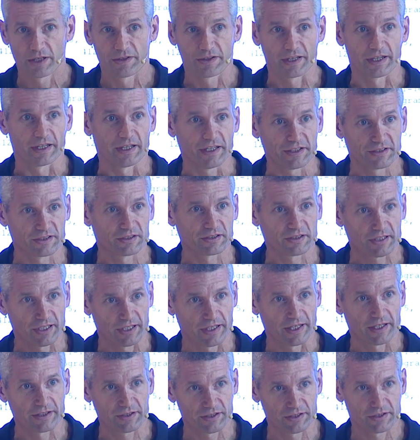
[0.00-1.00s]
that isn't
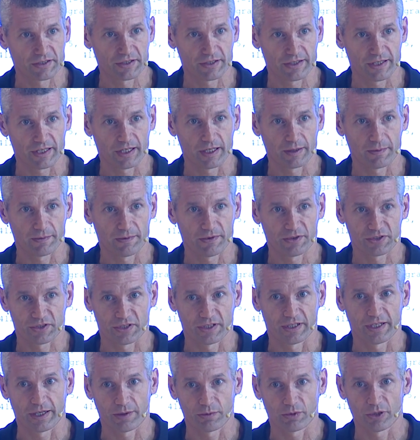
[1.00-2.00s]
connected to the,
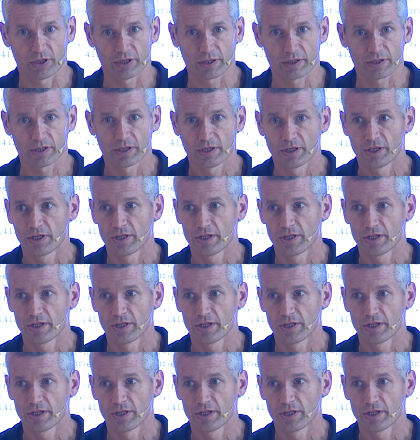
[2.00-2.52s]
the network,